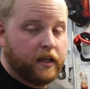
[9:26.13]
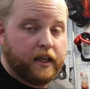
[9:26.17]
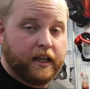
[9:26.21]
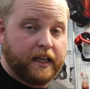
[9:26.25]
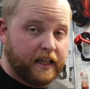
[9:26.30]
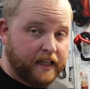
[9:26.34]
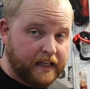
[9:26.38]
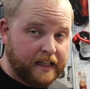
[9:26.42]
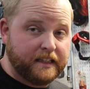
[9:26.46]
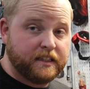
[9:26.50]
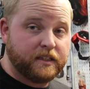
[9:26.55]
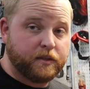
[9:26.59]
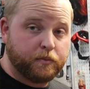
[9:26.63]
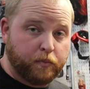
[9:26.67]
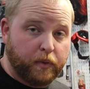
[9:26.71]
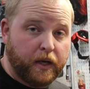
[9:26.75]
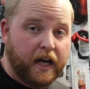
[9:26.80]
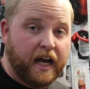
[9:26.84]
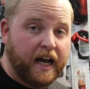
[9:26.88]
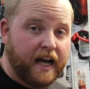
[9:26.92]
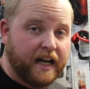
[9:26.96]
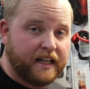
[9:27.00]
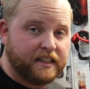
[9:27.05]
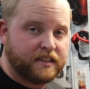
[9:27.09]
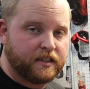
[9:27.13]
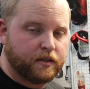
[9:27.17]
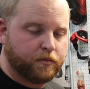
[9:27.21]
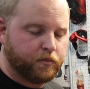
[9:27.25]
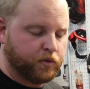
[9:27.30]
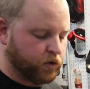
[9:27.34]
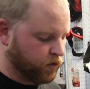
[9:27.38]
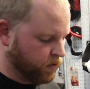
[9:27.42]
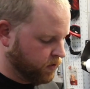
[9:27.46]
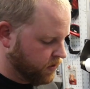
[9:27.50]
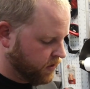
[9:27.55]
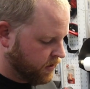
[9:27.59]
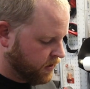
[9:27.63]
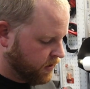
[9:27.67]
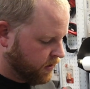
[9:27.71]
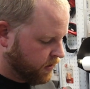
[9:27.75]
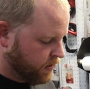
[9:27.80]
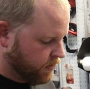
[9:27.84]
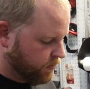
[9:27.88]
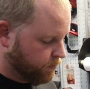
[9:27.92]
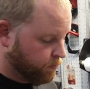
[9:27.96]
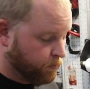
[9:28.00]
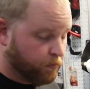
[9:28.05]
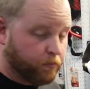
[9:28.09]
It is possible,
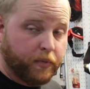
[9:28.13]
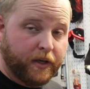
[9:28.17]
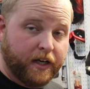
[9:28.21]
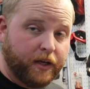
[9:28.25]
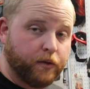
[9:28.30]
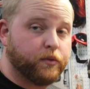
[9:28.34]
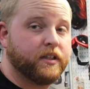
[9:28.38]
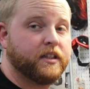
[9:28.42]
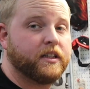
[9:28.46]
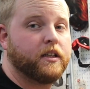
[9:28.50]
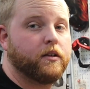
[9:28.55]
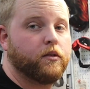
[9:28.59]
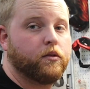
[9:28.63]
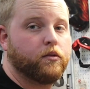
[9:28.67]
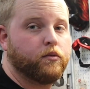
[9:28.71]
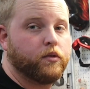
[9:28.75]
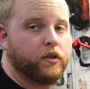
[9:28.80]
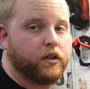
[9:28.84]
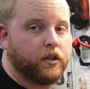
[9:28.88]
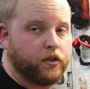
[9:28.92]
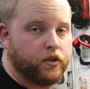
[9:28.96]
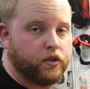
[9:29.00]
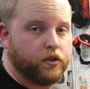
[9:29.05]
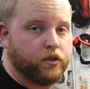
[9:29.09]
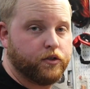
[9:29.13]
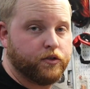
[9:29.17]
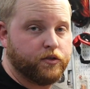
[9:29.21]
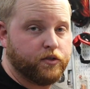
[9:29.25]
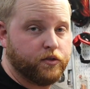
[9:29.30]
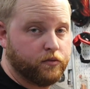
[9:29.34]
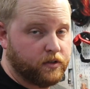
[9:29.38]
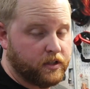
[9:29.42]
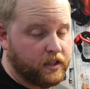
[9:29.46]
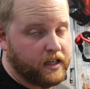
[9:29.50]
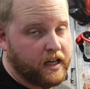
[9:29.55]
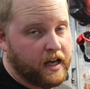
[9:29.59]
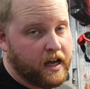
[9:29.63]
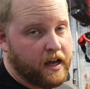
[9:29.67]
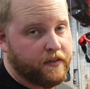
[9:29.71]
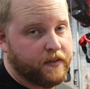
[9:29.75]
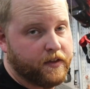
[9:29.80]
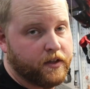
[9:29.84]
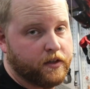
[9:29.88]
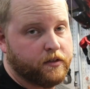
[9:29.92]
but I really would encourage you to not.